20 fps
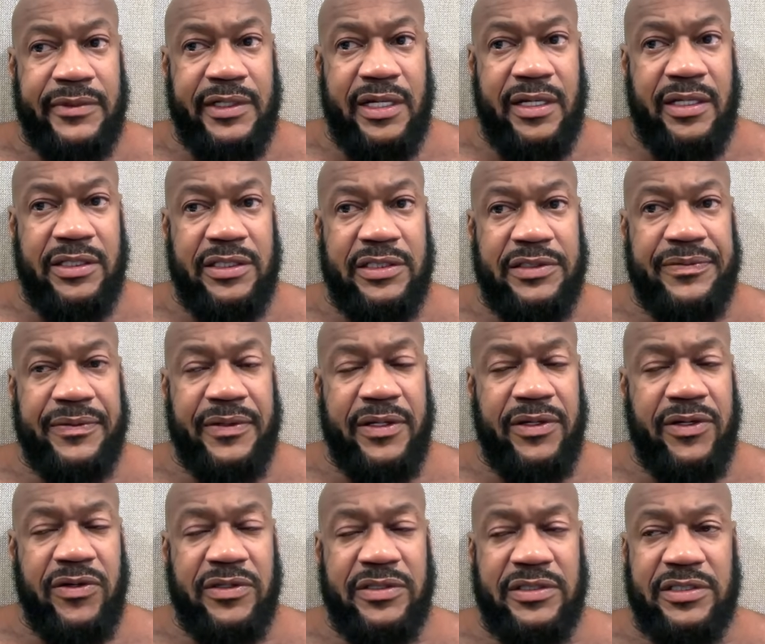and just
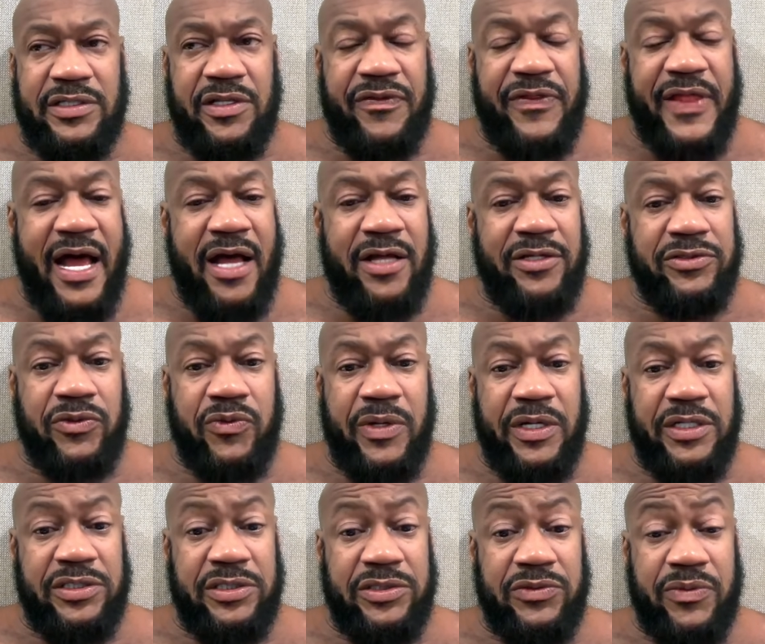you know there's a thousand
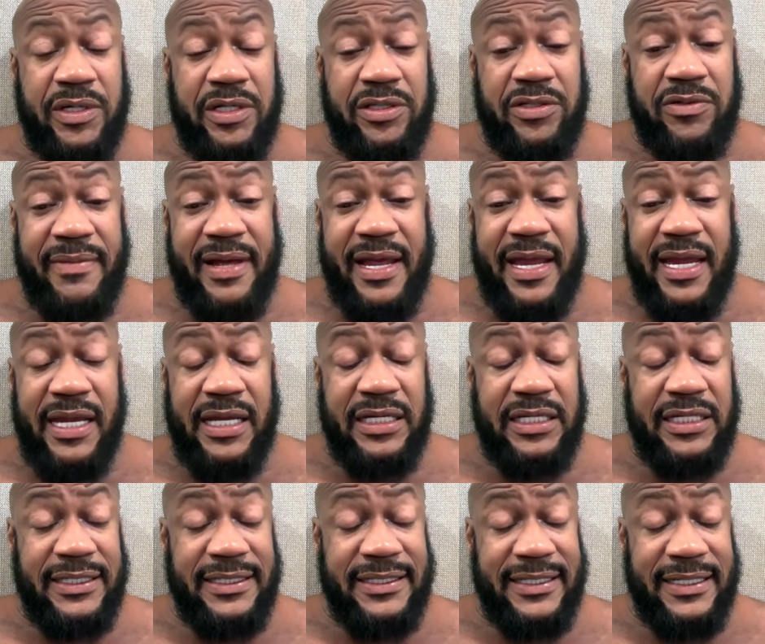questions running through my head
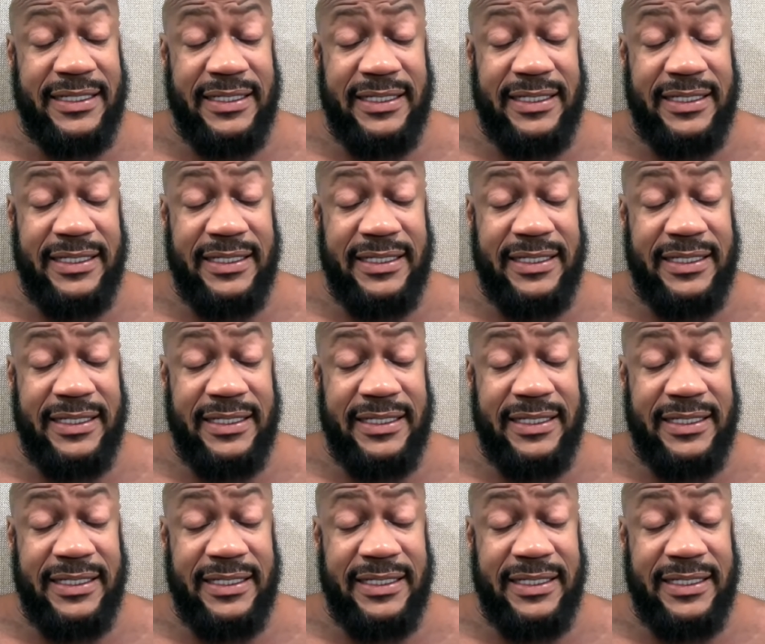did, did